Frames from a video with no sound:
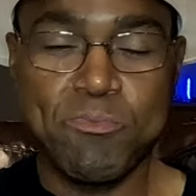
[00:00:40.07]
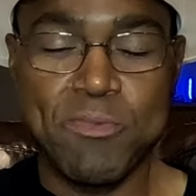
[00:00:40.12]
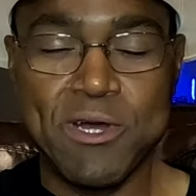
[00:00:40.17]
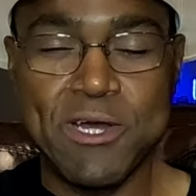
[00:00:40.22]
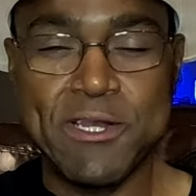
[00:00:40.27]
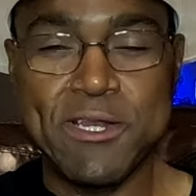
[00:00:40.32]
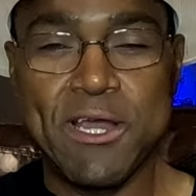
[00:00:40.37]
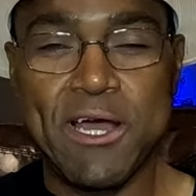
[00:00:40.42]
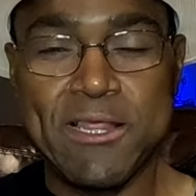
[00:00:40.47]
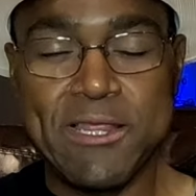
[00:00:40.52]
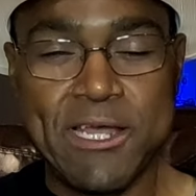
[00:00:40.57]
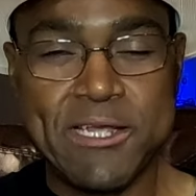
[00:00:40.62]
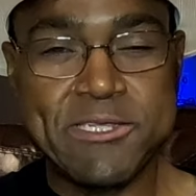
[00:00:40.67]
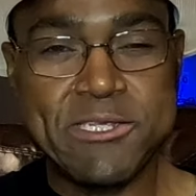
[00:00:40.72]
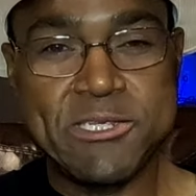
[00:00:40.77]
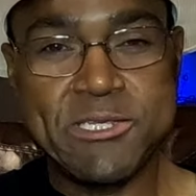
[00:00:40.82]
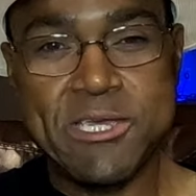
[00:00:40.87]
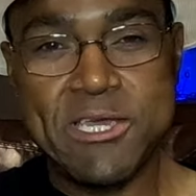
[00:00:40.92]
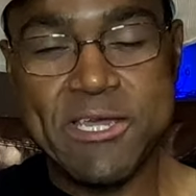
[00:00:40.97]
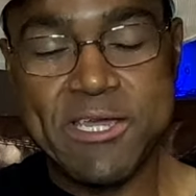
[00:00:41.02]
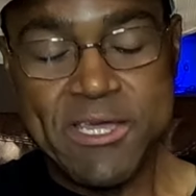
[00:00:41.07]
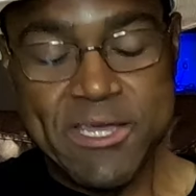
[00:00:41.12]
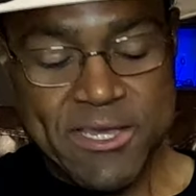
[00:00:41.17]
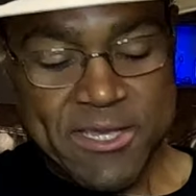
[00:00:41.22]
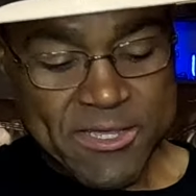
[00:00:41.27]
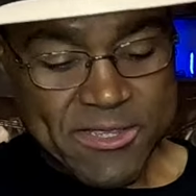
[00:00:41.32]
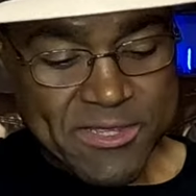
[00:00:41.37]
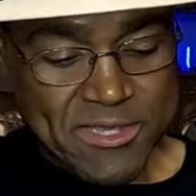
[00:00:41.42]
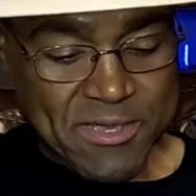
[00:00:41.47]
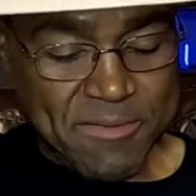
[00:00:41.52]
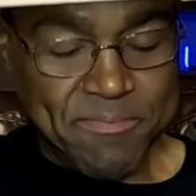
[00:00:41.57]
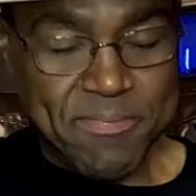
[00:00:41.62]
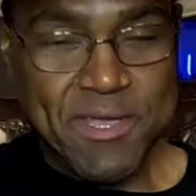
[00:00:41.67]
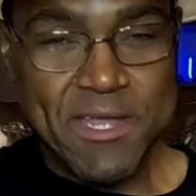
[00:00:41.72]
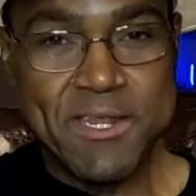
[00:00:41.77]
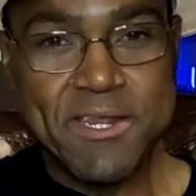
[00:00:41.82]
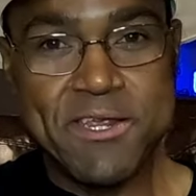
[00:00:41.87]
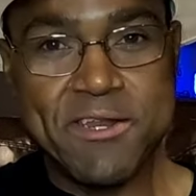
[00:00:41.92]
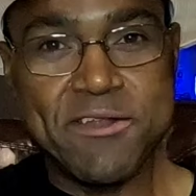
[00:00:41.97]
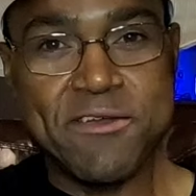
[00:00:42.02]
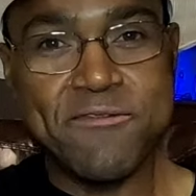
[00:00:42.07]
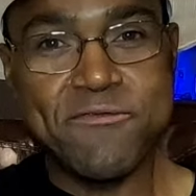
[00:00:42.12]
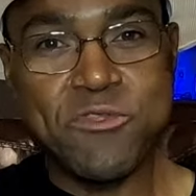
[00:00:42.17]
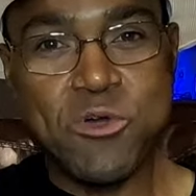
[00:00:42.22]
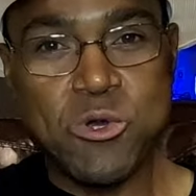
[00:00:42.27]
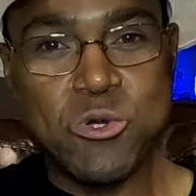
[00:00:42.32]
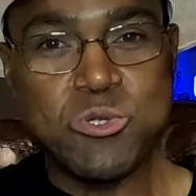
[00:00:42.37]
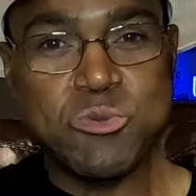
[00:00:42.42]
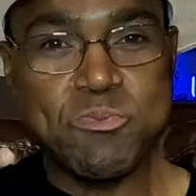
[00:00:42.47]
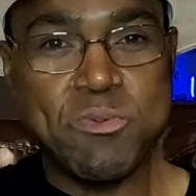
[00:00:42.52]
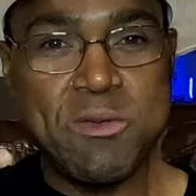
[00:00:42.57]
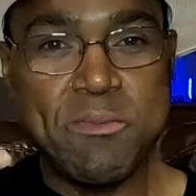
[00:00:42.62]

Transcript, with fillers: but I like to take the opinion of those